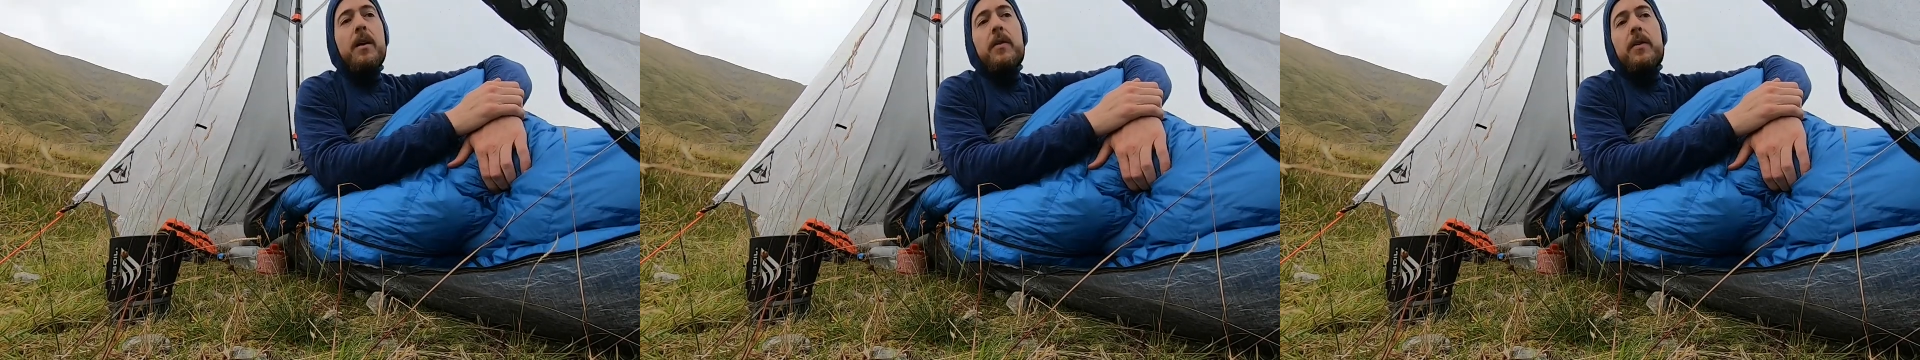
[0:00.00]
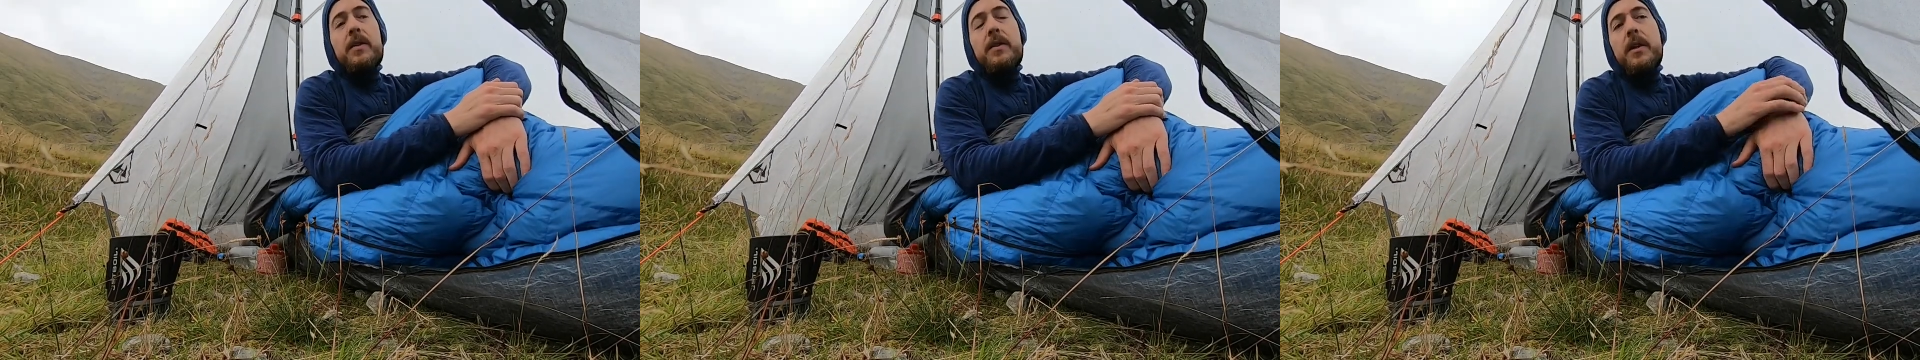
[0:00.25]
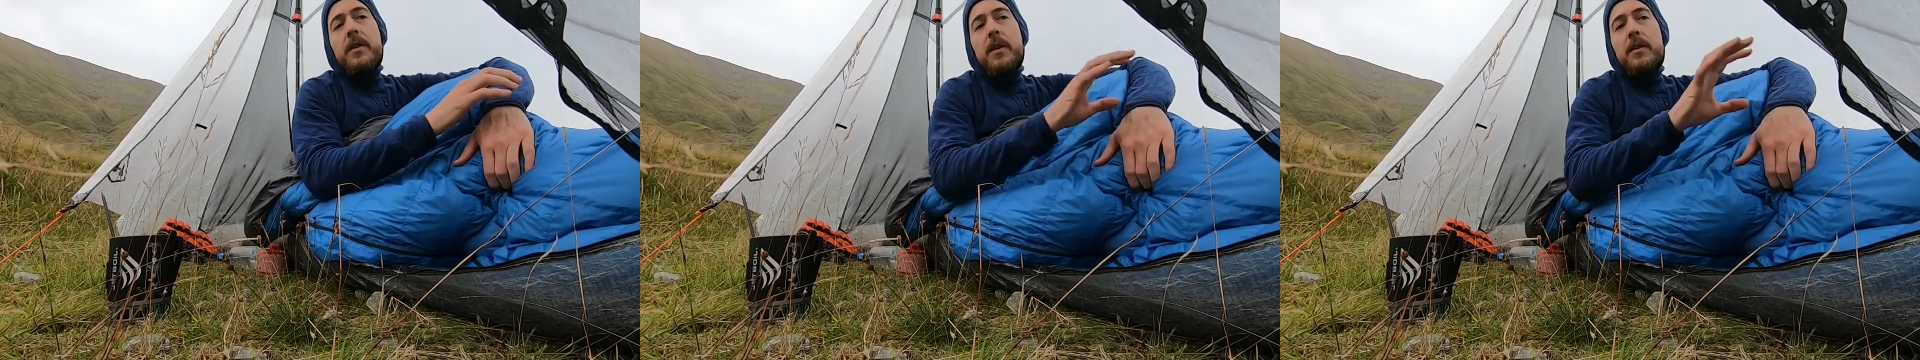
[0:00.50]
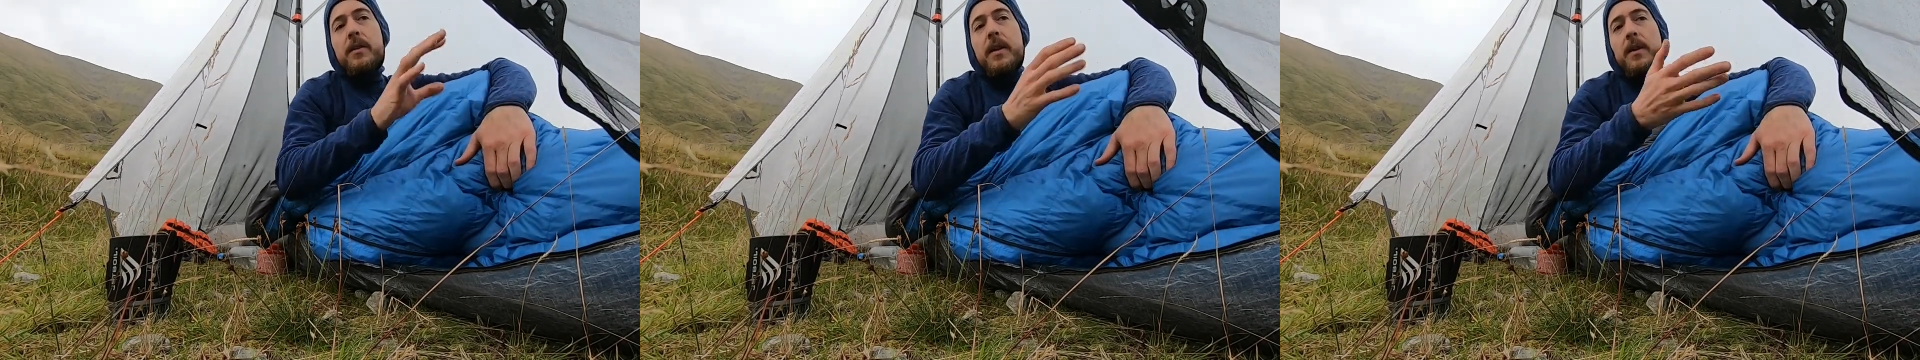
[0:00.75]
This tent
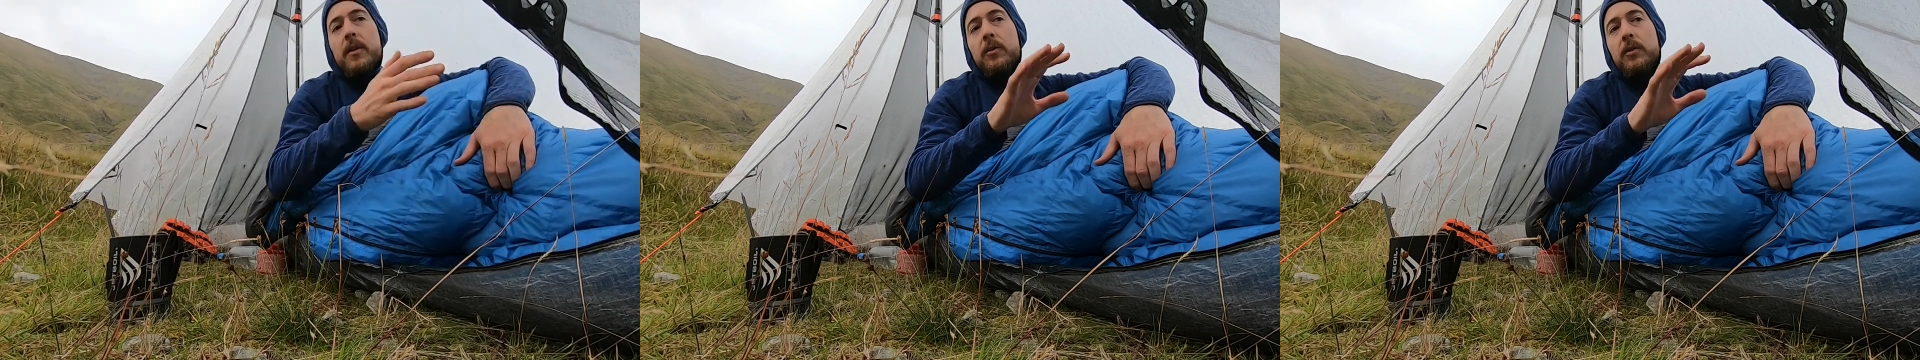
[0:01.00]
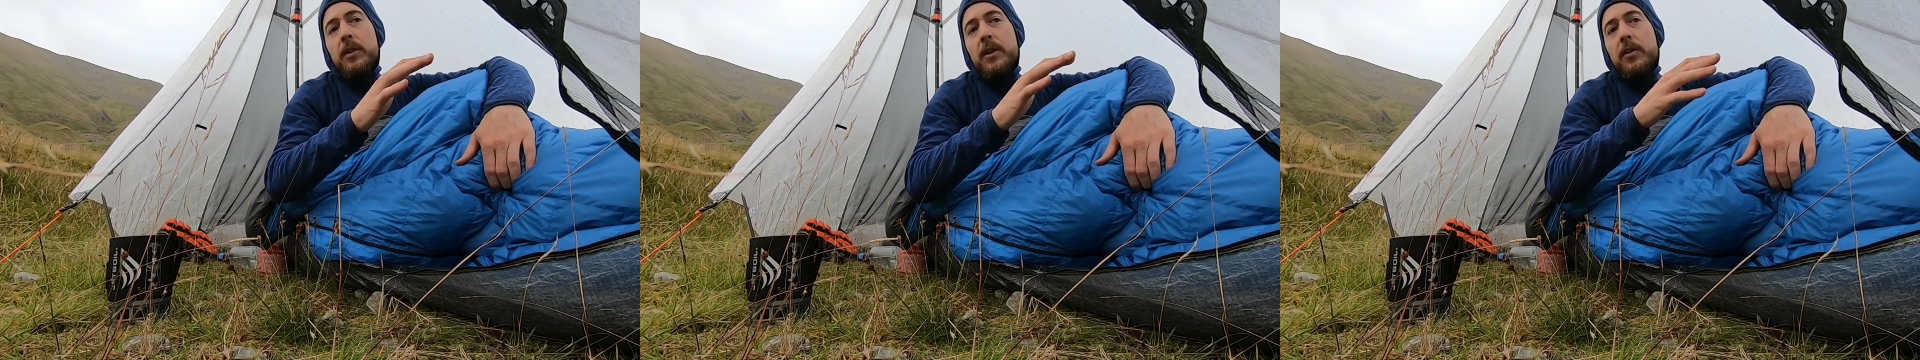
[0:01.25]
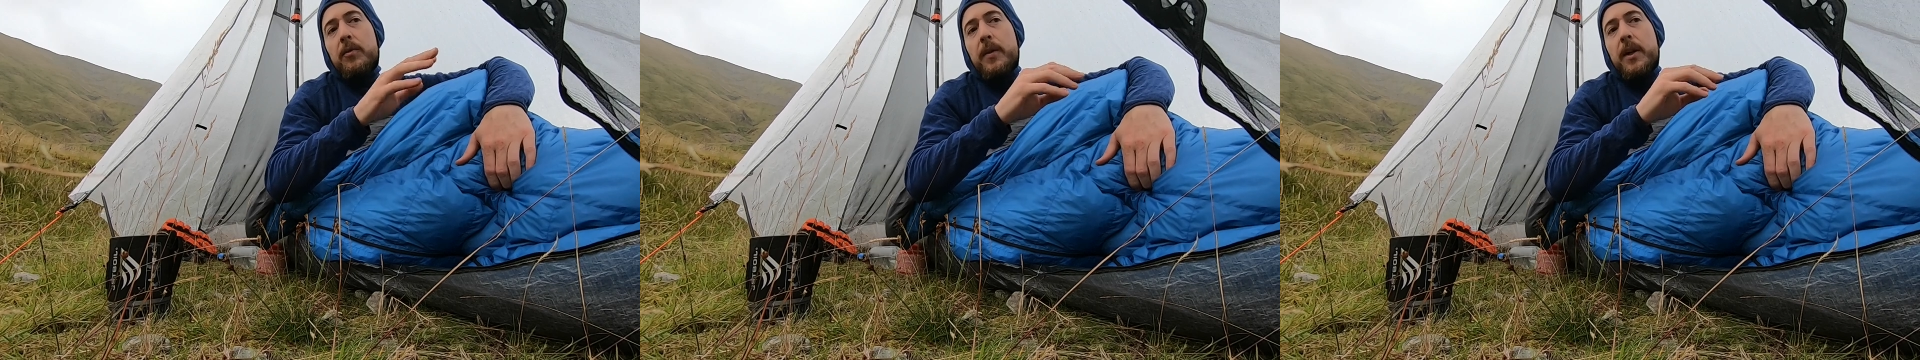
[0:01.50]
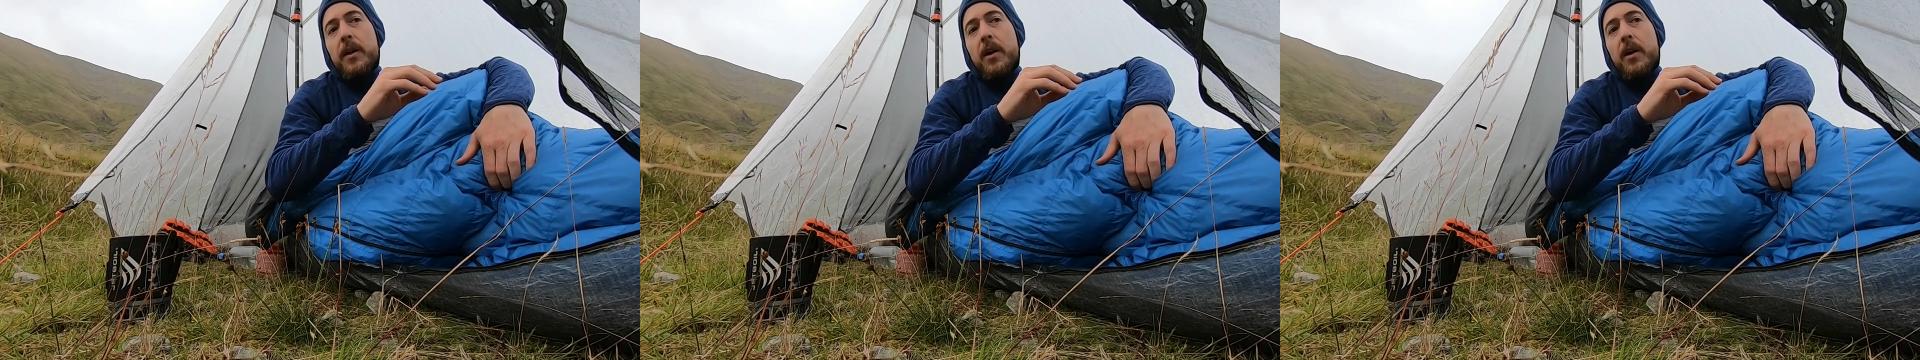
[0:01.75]
does take a little bit